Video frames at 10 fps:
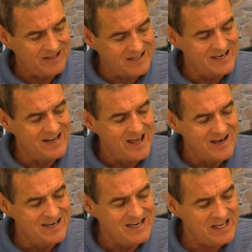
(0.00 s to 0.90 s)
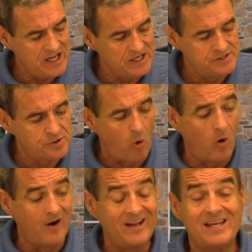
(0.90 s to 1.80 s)
in needs,
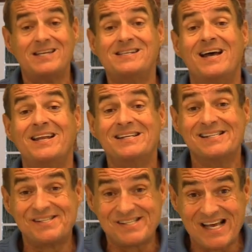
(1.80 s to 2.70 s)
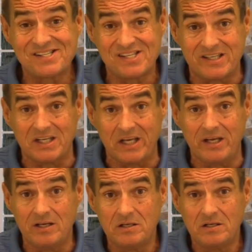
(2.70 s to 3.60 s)
or in necessity.
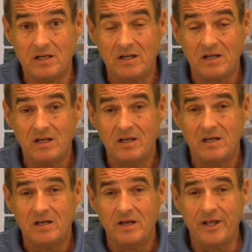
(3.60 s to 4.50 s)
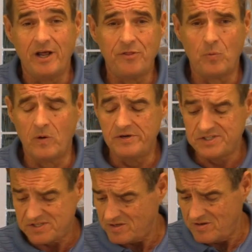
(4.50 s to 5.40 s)
In other
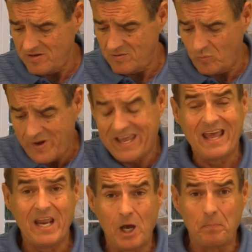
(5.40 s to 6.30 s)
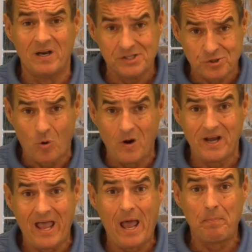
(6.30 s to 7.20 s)
words, we can't help it. It's
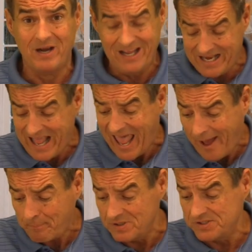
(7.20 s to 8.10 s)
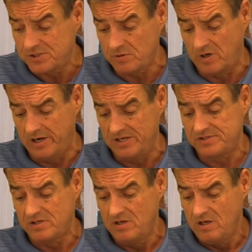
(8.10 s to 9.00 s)
going to happen. It happens to
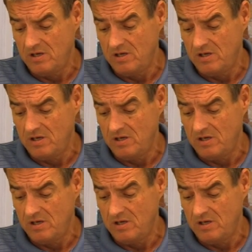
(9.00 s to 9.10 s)
us.